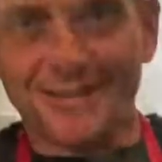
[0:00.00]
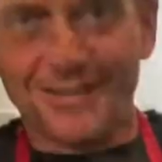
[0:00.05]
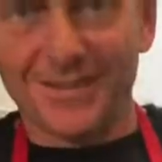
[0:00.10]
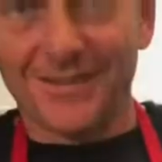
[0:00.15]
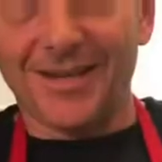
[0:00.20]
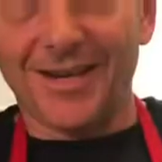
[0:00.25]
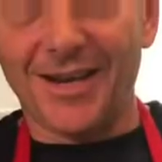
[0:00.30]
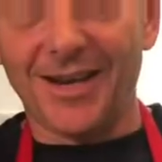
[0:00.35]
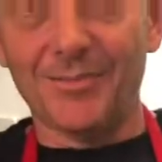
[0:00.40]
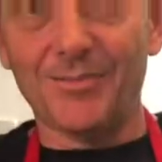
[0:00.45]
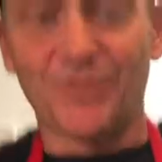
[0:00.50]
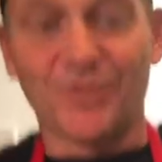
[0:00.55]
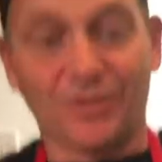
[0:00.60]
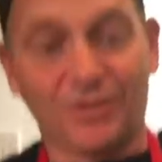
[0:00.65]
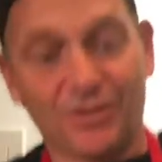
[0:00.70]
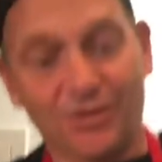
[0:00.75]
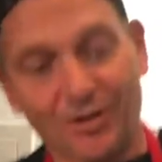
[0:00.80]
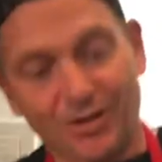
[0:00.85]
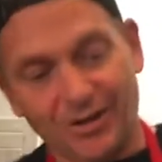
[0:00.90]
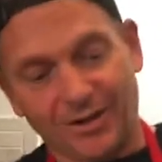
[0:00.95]
time to
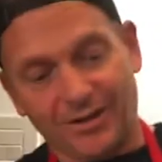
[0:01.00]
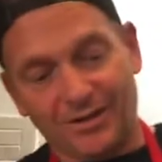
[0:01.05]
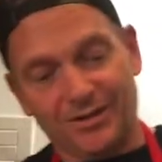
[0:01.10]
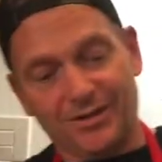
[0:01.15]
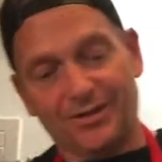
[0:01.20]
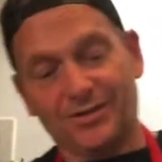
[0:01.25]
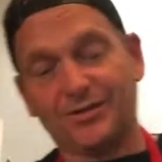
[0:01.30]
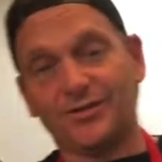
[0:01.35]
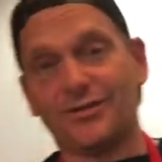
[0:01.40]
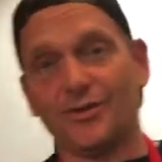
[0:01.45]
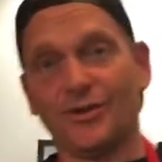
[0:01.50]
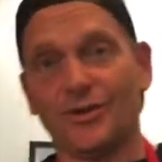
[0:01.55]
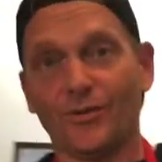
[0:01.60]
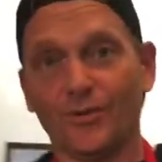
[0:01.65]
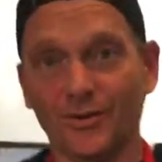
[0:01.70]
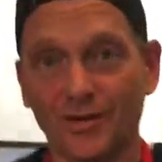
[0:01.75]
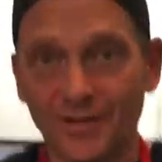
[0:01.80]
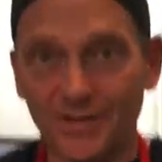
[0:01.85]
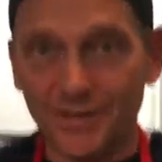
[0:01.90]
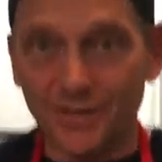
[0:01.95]
cook. So we're
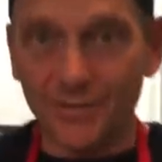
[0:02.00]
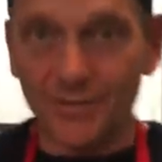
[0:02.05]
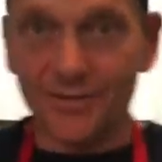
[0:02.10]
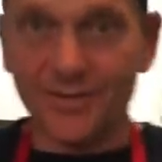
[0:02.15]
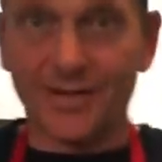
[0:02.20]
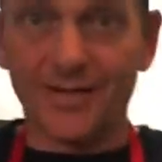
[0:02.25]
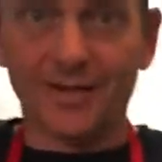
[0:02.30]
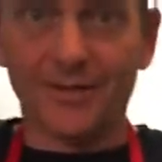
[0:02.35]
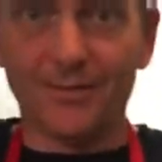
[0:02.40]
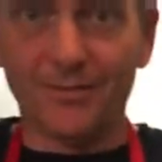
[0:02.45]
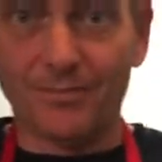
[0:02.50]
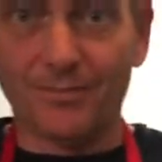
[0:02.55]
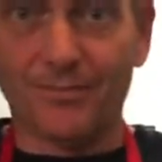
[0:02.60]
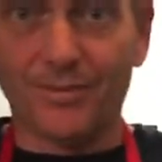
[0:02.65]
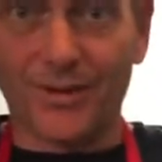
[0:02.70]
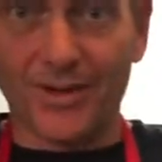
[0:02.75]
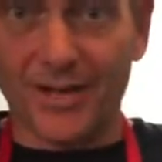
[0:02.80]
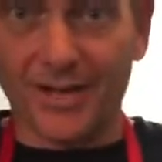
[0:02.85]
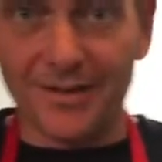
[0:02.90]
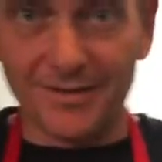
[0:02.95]
gonna use a
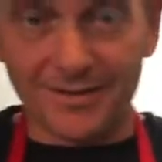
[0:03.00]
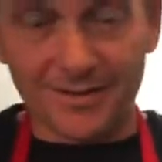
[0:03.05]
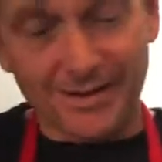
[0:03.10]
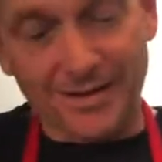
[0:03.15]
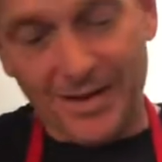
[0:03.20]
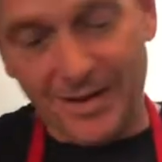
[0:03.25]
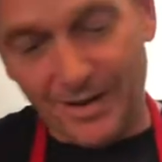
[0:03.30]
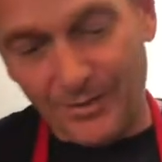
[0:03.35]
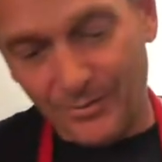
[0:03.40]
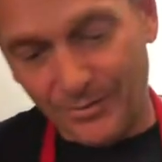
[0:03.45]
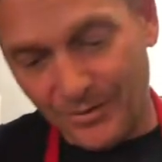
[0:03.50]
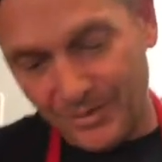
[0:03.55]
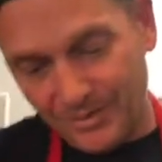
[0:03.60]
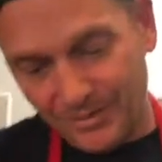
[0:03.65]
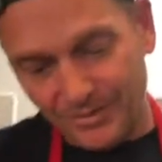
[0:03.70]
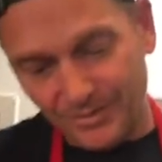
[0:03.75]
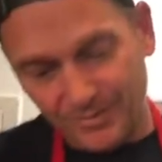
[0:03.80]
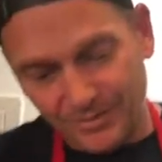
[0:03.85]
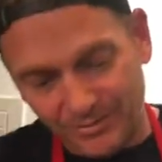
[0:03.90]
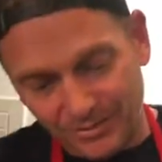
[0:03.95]
blend tonight. We're gonna
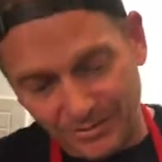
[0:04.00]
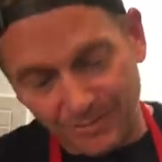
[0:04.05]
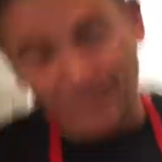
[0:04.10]
use some